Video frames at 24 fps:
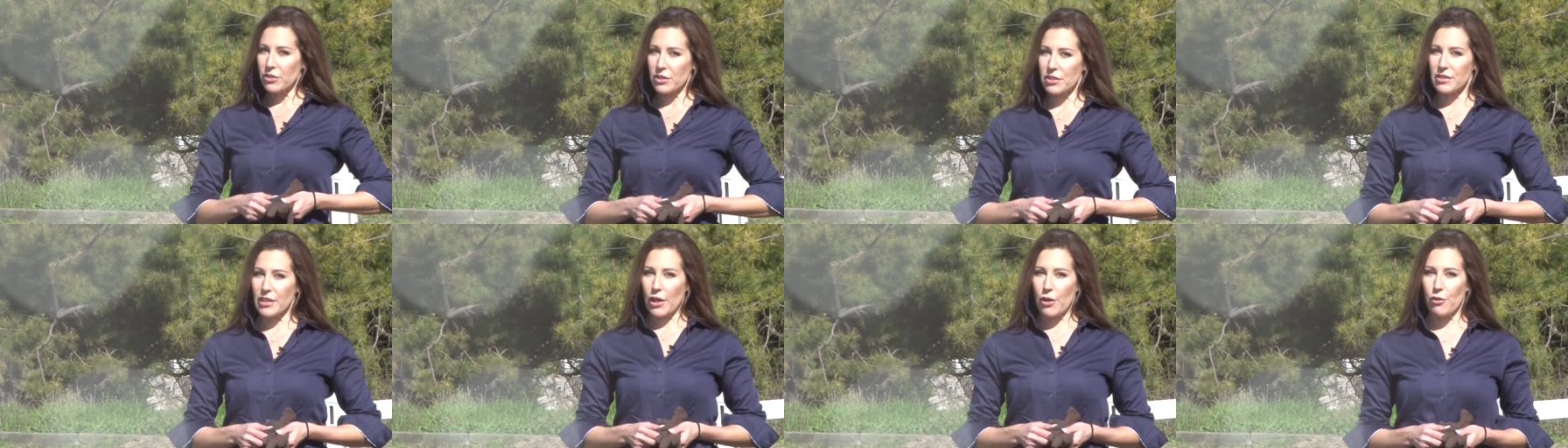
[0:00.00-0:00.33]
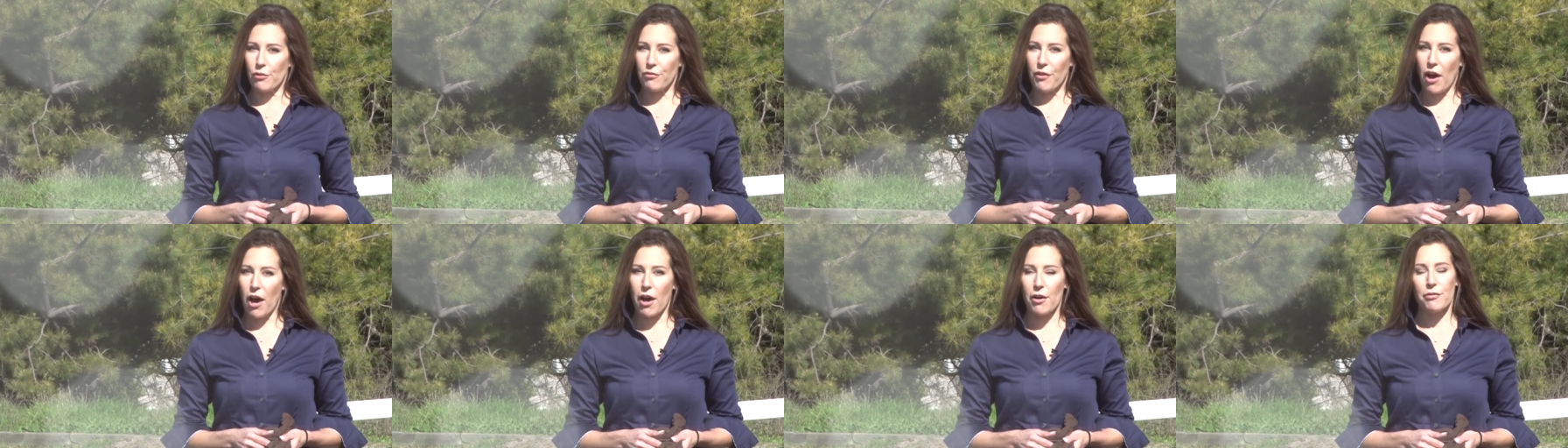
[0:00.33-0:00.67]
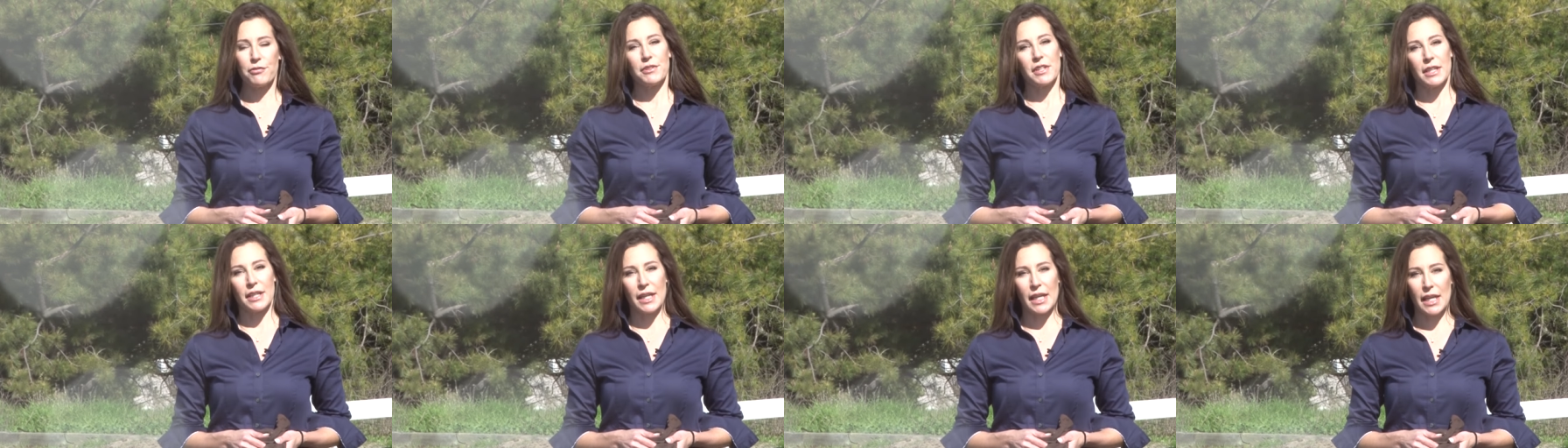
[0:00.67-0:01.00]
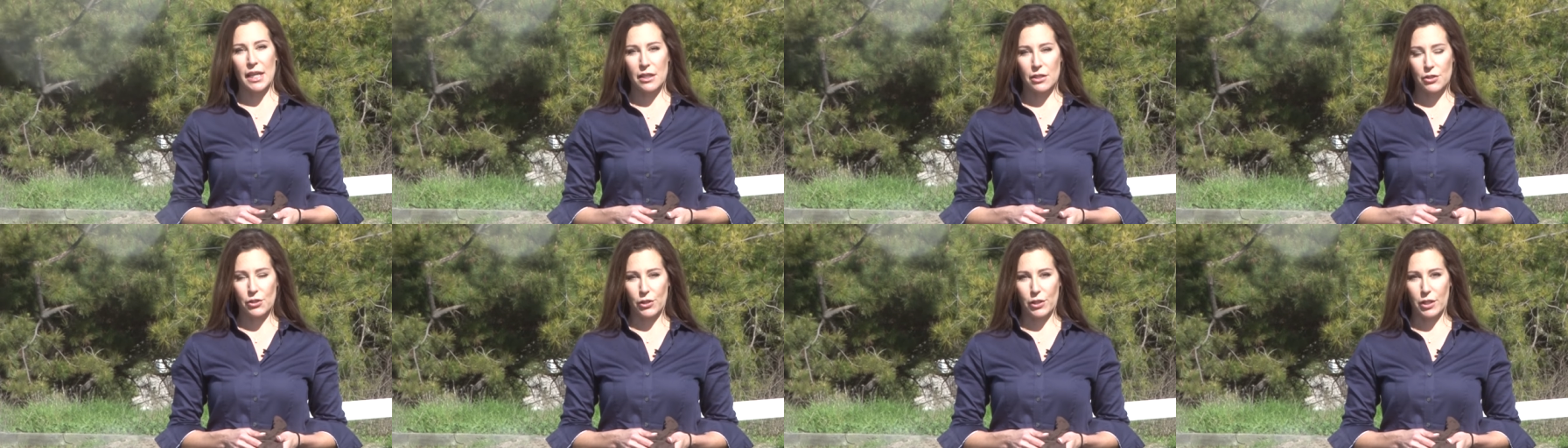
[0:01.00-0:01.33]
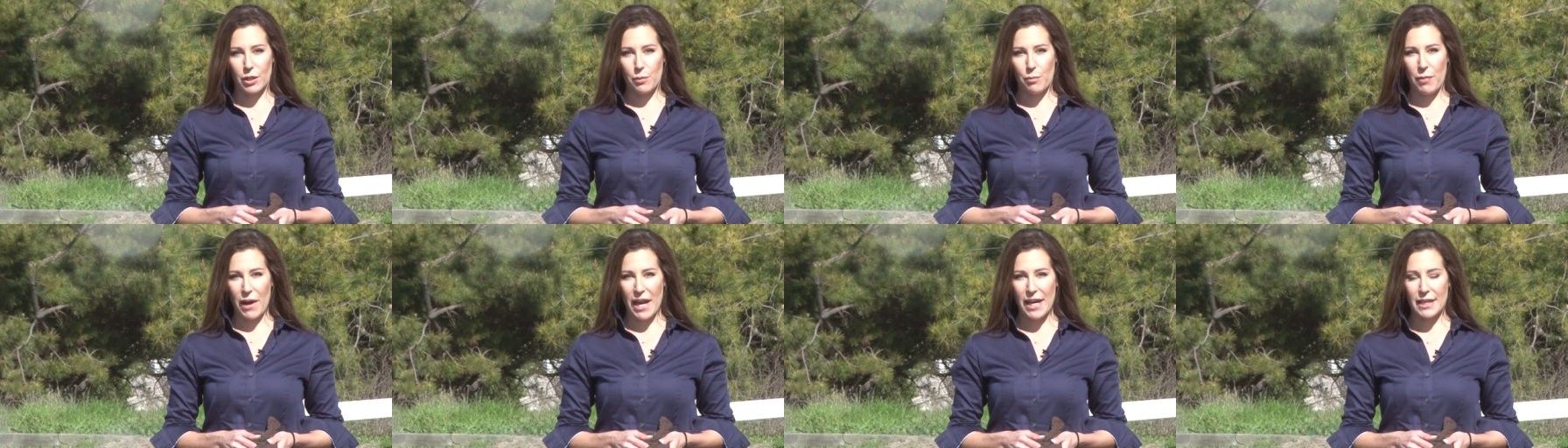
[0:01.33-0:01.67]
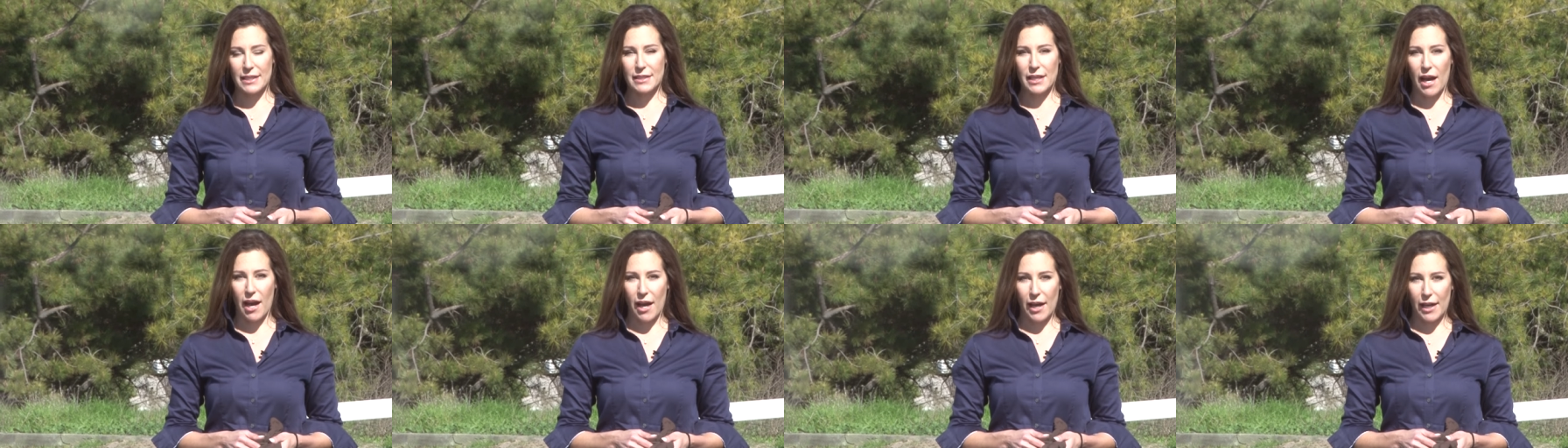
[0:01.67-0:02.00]
yourself often hindered by
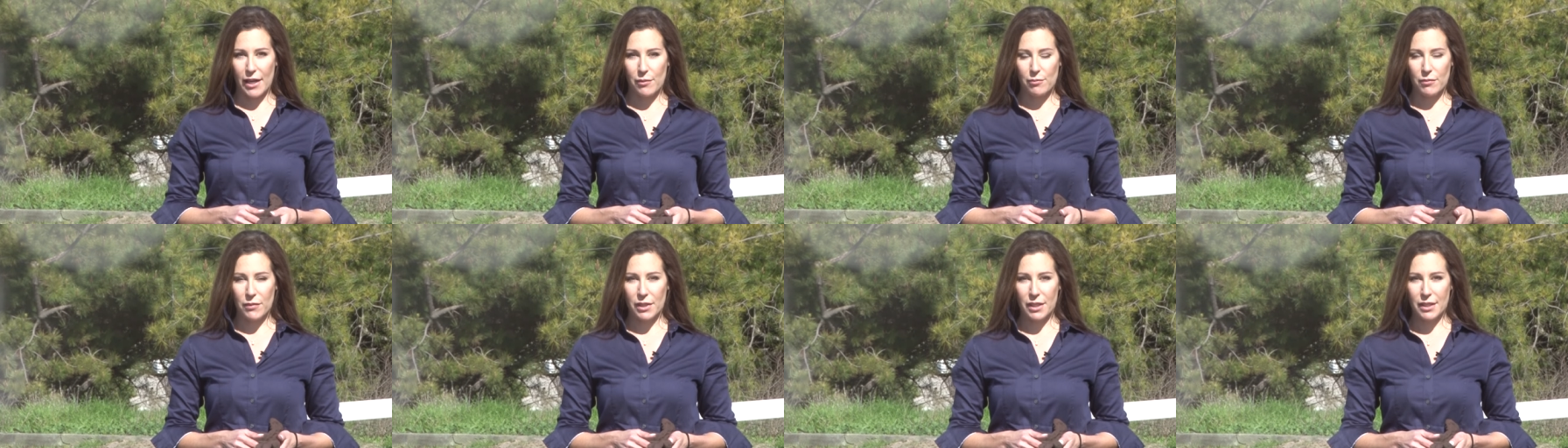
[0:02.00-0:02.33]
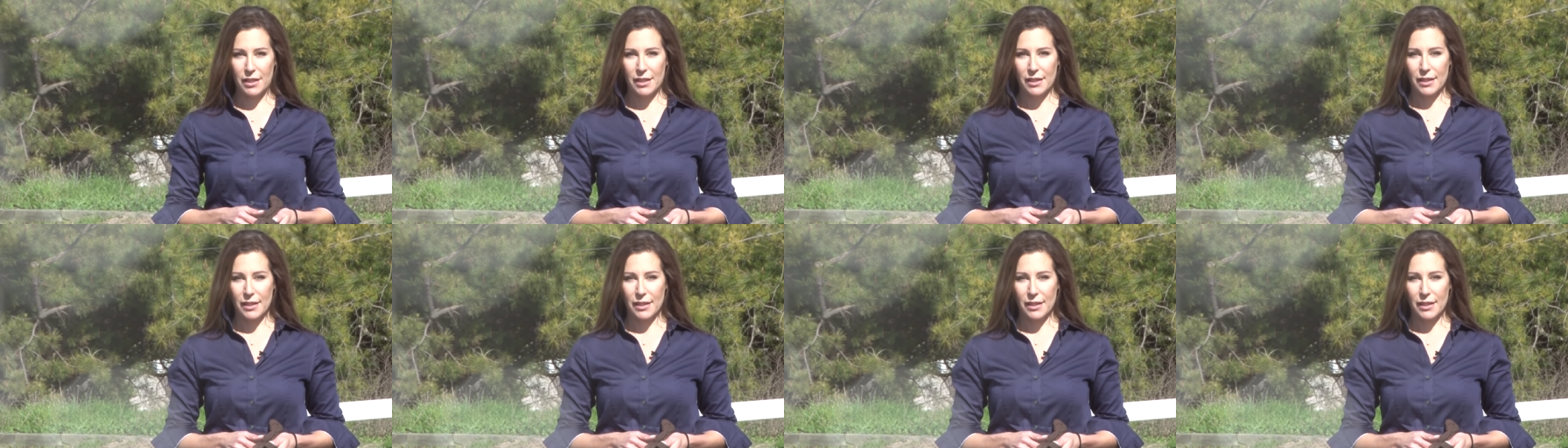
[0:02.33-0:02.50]
time,